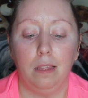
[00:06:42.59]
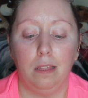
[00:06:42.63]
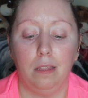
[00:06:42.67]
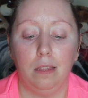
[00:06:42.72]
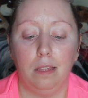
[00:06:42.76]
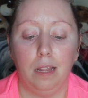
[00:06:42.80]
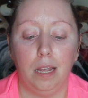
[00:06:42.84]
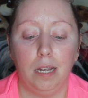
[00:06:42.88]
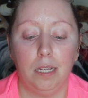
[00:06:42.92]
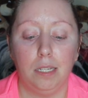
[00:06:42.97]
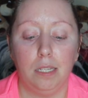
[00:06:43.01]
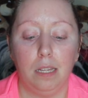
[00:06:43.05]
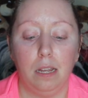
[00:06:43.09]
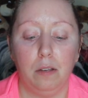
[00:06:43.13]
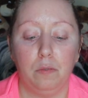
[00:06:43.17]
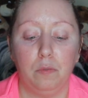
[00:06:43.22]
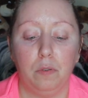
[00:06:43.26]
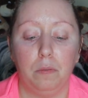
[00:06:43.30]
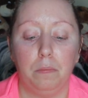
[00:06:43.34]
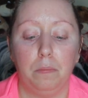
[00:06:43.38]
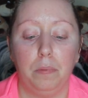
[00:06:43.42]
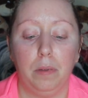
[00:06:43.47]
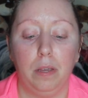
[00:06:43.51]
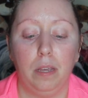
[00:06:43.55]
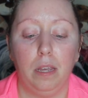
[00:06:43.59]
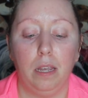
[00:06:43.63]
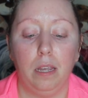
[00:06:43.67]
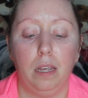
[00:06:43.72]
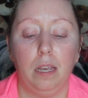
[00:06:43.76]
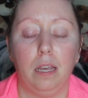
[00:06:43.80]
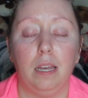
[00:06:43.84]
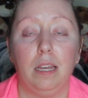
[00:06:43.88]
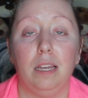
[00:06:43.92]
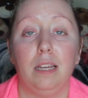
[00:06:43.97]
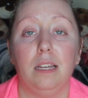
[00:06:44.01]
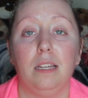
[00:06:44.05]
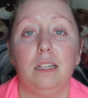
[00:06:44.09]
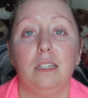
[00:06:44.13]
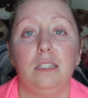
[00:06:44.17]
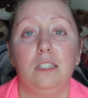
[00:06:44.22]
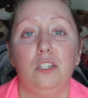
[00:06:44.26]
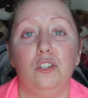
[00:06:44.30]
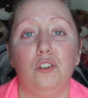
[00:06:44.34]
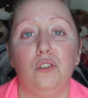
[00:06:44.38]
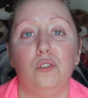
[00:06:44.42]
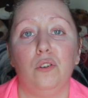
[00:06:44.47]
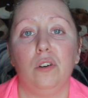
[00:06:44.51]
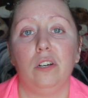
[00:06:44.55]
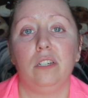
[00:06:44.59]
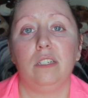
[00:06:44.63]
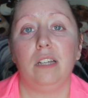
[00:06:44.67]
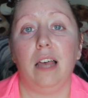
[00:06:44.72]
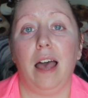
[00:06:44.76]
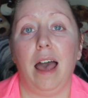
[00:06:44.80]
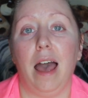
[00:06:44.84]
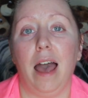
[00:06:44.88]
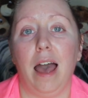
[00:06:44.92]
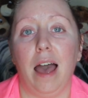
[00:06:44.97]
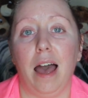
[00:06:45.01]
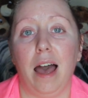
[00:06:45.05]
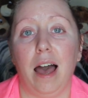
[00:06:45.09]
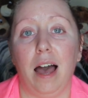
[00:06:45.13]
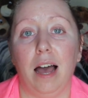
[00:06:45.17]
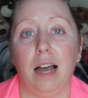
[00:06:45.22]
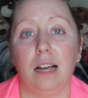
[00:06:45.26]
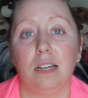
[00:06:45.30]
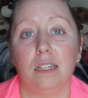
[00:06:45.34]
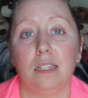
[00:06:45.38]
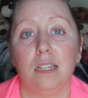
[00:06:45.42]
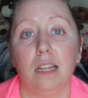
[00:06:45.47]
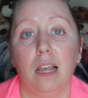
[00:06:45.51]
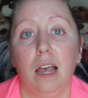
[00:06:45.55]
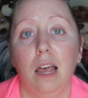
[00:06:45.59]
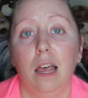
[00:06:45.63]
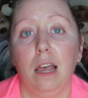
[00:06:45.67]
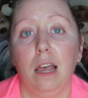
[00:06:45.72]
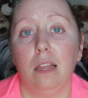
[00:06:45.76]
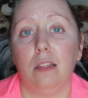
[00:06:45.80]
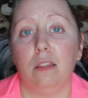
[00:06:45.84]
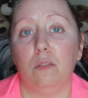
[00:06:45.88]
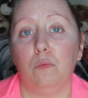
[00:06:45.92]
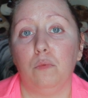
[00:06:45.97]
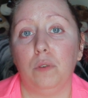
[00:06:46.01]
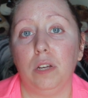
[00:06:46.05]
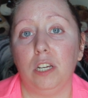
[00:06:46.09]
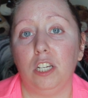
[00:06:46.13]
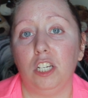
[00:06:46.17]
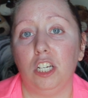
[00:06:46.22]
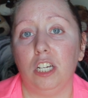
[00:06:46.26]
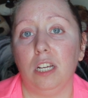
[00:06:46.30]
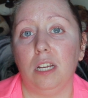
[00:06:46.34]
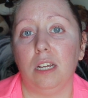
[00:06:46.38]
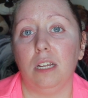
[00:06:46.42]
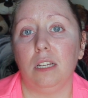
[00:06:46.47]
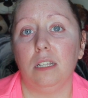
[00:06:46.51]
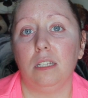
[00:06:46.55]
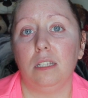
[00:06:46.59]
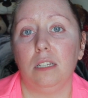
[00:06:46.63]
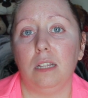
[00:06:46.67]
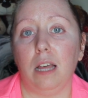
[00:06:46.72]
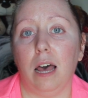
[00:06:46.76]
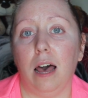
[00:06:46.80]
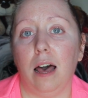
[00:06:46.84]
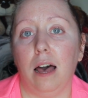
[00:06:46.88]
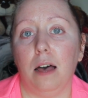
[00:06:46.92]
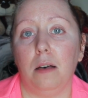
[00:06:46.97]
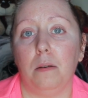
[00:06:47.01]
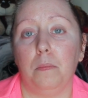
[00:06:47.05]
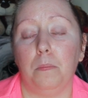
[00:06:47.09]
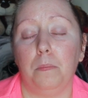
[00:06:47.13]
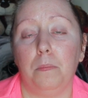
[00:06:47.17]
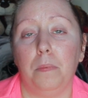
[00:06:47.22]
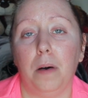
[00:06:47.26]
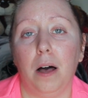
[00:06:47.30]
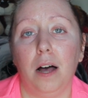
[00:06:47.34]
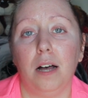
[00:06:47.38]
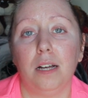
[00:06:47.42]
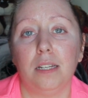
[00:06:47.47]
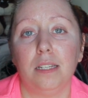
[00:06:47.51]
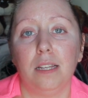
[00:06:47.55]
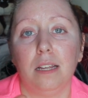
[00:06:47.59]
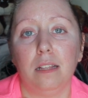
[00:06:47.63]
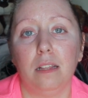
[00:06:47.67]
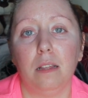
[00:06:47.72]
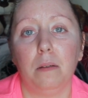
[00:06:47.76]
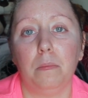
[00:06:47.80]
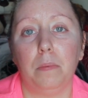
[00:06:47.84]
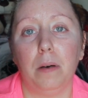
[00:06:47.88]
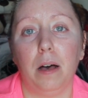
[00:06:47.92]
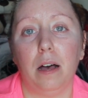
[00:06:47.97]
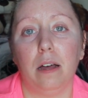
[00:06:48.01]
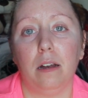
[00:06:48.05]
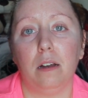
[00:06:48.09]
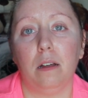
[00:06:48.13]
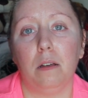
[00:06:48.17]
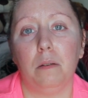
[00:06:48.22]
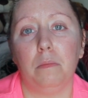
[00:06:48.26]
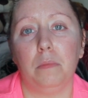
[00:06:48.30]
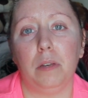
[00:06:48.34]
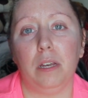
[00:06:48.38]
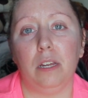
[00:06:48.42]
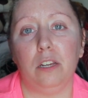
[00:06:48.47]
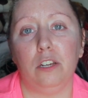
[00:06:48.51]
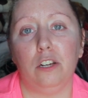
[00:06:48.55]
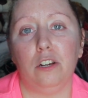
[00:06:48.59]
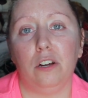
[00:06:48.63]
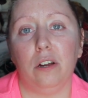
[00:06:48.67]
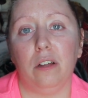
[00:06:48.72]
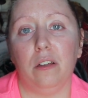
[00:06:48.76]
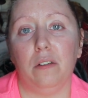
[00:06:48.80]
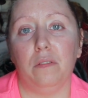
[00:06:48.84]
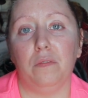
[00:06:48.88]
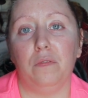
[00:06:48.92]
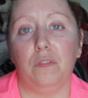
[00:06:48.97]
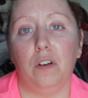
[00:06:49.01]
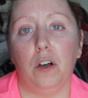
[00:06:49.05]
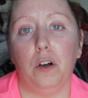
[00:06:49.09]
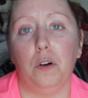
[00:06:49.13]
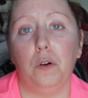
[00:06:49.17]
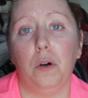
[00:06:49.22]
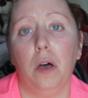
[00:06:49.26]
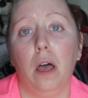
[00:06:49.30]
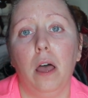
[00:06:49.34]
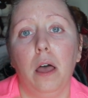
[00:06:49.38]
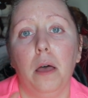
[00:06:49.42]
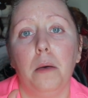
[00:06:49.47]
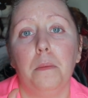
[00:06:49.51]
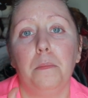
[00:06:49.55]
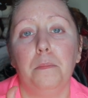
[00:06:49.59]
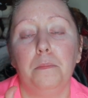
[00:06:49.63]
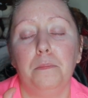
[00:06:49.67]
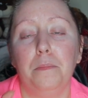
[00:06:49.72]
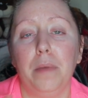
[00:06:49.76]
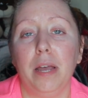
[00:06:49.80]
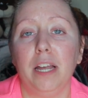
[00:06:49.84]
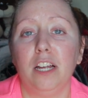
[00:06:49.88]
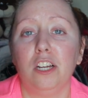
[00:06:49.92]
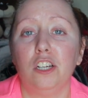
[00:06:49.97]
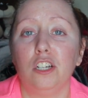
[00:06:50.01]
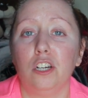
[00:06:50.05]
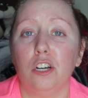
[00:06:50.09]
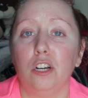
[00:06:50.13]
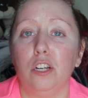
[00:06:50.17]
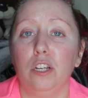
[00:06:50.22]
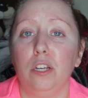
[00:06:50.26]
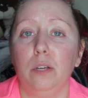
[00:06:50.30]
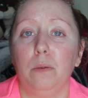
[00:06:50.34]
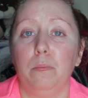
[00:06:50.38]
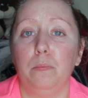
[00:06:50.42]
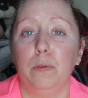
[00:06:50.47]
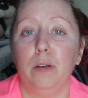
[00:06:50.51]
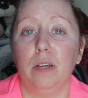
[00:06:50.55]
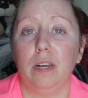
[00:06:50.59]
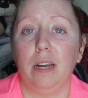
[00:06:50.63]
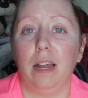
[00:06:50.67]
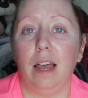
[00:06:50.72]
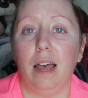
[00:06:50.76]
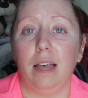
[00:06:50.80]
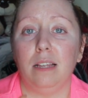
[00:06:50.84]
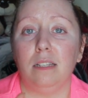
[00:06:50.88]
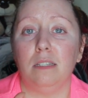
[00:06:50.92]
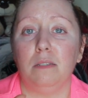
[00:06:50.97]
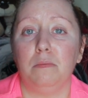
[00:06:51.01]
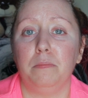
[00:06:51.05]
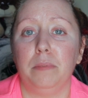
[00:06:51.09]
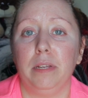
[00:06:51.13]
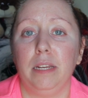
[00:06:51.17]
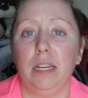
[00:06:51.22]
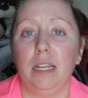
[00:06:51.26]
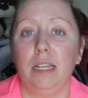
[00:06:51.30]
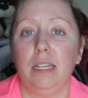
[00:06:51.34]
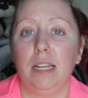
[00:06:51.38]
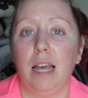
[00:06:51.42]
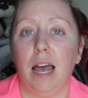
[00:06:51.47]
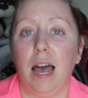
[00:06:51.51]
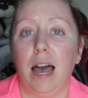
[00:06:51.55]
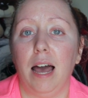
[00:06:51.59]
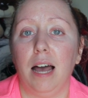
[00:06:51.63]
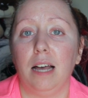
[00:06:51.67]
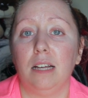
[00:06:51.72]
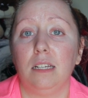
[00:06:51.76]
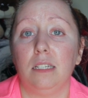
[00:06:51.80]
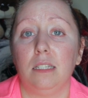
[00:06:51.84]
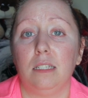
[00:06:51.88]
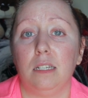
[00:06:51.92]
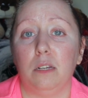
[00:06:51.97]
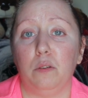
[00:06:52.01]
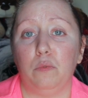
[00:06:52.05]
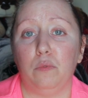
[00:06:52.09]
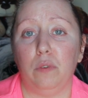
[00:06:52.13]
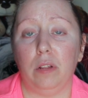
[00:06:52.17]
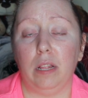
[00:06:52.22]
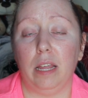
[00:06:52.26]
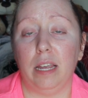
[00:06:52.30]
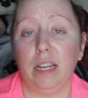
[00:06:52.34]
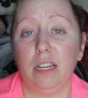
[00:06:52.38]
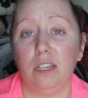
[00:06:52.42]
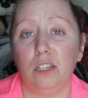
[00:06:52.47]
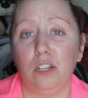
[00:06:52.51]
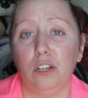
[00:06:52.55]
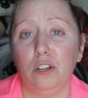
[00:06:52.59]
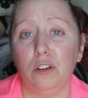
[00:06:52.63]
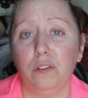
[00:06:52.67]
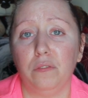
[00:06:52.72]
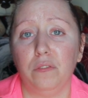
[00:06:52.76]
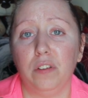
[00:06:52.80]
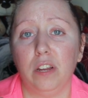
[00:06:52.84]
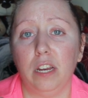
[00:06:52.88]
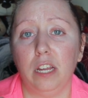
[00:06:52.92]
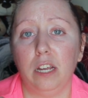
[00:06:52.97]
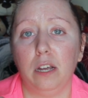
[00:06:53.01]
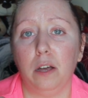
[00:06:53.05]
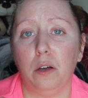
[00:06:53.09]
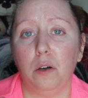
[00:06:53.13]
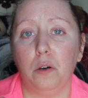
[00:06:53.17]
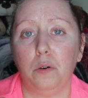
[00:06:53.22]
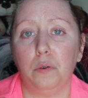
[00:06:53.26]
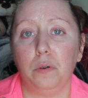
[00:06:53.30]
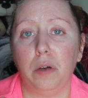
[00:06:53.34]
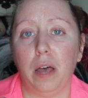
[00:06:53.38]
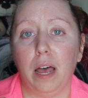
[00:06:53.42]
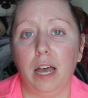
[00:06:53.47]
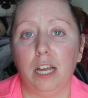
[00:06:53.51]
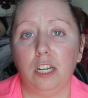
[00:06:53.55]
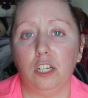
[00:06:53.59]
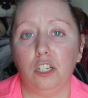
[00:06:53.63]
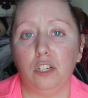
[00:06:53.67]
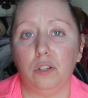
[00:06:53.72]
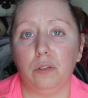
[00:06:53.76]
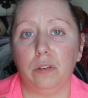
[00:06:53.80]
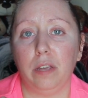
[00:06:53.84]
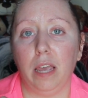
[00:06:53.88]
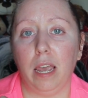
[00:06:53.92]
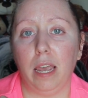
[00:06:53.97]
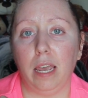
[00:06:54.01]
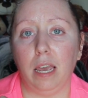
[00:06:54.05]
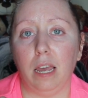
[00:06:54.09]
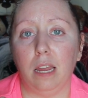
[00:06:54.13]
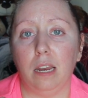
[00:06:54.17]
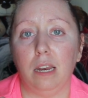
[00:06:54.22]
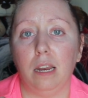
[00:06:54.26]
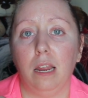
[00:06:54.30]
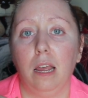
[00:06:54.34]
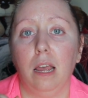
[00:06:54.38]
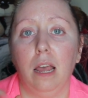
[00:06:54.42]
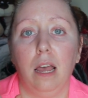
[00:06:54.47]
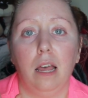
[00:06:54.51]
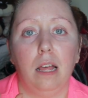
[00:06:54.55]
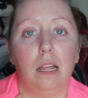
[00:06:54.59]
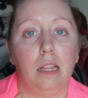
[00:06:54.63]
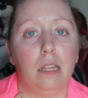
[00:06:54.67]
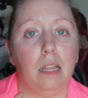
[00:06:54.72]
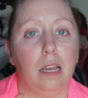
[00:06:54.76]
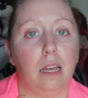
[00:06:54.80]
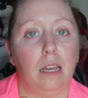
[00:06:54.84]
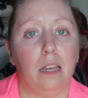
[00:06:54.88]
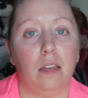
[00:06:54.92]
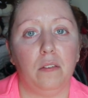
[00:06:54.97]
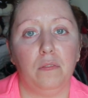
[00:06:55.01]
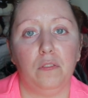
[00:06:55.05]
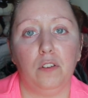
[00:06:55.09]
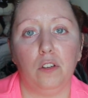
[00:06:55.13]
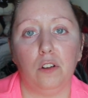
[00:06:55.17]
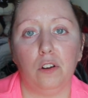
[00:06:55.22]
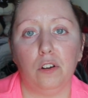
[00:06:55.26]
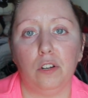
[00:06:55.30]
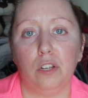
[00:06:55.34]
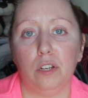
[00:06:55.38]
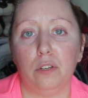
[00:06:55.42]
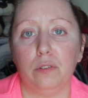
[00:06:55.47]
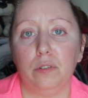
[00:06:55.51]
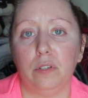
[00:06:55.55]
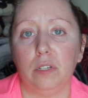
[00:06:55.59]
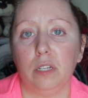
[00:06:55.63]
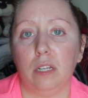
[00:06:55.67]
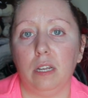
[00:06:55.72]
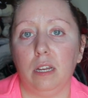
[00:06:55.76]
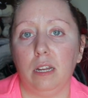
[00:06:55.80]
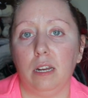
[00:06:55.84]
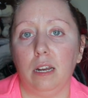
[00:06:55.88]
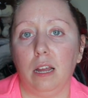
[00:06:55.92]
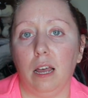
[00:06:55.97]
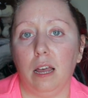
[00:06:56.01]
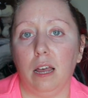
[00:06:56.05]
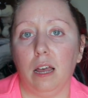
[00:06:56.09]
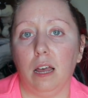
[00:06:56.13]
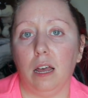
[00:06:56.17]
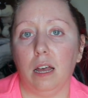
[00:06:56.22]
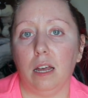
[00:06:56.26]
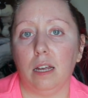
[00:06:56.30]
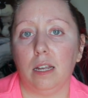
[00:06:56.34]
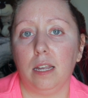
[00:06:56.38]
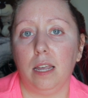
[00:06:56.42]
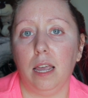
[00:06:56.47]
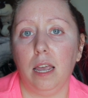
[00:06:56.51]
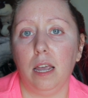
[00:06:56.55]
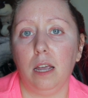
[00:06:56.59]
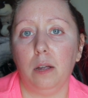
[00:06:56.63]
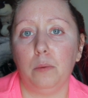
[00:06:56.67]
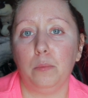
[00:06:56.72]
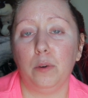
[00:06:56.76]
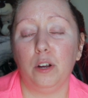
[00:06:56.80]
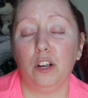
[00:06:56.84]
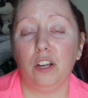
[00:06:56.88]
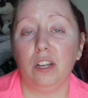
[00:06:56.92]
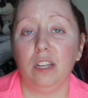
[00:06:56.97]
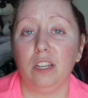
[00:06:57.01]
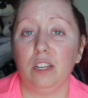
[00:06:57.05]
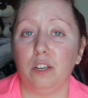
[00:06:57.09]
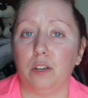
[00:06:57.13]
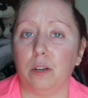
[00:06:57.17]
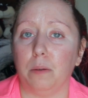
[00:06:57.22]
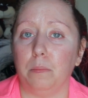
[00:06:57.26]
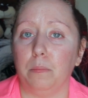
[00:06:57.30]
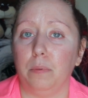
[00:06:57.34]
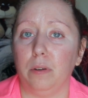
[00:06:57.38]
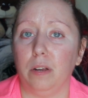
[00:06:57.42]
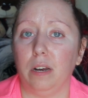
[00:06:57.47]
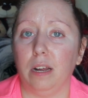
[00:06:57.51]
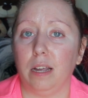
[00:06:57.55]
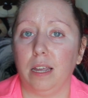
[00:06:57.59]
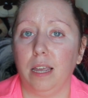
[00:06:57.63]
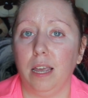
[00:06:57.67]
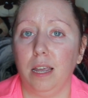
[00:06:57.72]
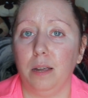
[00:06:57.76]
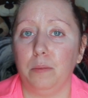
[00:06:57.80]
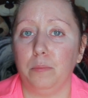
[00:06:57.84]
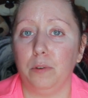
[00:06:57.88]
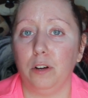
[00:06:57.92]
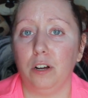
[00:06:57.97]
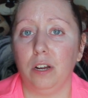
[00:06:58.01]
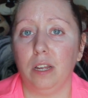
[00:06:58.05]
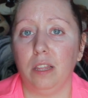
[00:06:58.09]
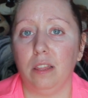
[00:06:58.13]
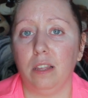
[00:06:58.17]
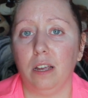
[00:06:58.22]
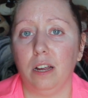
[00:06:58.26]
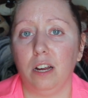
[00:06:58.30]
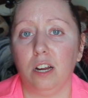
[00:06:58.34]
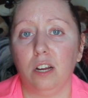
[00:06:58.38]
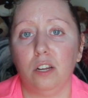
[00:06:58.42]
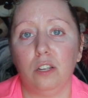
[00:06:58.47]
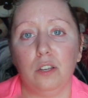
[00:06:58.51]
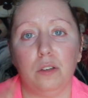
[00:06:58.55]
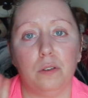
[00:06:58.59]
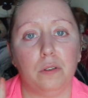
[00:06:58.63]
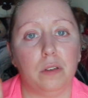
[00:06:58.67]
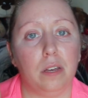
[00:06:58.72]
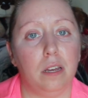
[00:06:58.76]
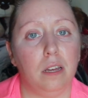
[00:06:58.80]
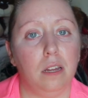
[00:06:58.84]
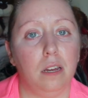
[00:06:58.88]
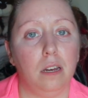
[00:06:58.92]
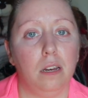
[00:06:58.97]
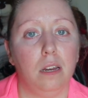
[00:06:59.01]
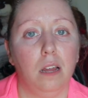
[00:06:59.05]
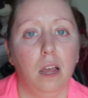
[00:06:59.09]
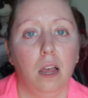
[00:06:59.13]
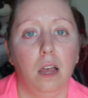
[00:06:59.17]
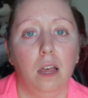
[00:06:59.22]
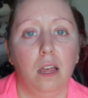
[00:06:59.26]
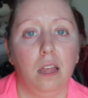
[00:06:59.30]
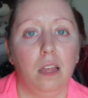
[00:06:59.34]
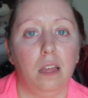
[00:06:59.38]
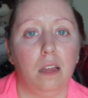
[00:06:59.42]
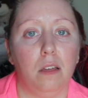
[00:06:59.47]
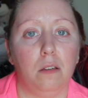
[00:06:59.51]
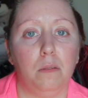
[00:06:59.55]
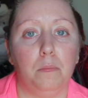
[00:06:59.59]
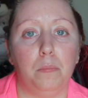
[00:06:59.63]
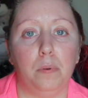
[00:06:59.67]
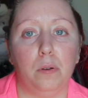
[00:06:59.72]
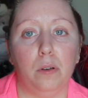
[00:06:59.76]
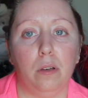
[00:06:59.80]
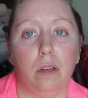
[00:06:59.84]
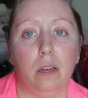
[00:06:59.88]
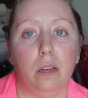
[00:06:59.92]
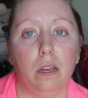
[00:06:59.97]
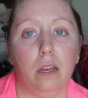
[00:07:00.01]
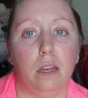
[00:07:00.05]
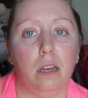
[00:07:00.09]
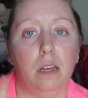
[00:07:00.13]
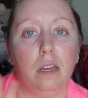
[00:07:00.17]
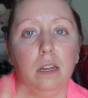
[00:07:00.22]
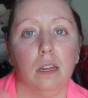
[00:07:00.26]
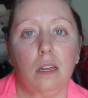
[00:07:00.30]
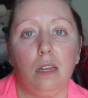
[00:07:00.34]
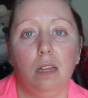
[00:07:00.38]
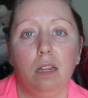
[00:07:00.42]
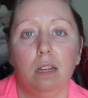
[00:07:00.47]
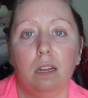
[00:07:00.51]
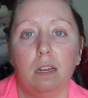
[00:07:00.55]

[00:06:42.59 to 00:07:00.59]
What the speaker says: Next thing would be is your tags, which is that box at the bottom in your info. Make sure you put as many tags that relate to your video as you can. Like if you're using a camera, you can put a camera in there. You can put